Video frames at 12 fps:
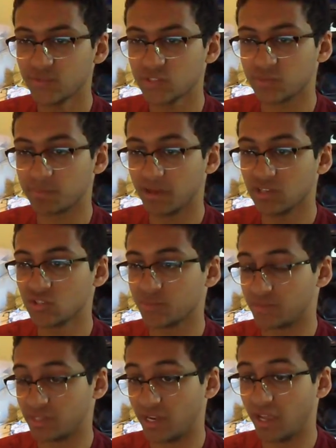versus Belgium
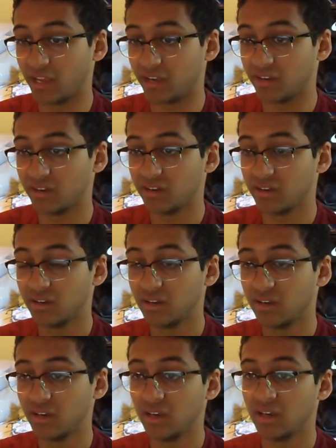today,
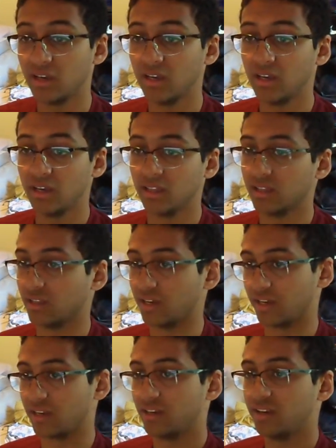
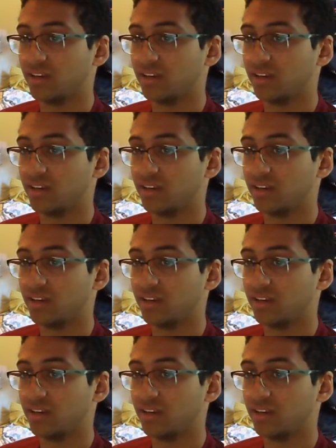like